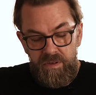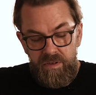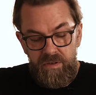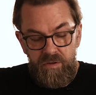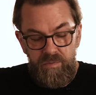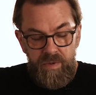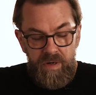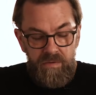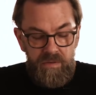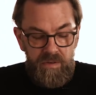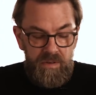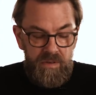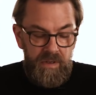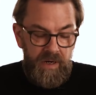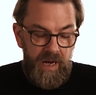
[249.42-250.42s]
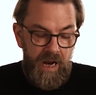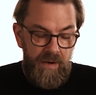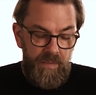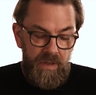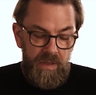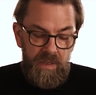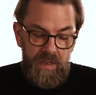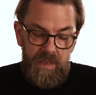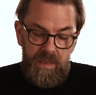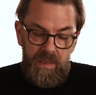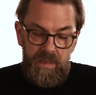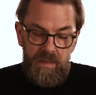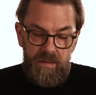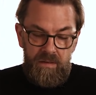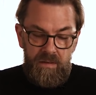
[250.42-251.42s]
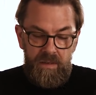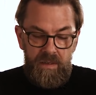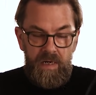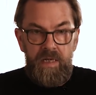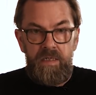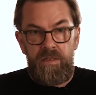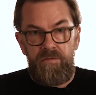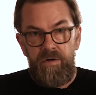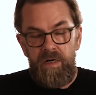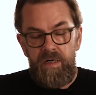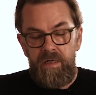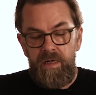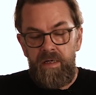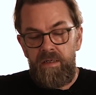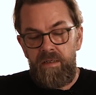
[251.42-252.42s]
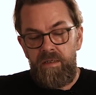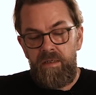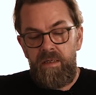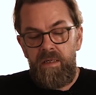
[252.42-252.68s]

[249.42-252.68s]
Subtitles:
easier to mount on the camera, and it has the right length.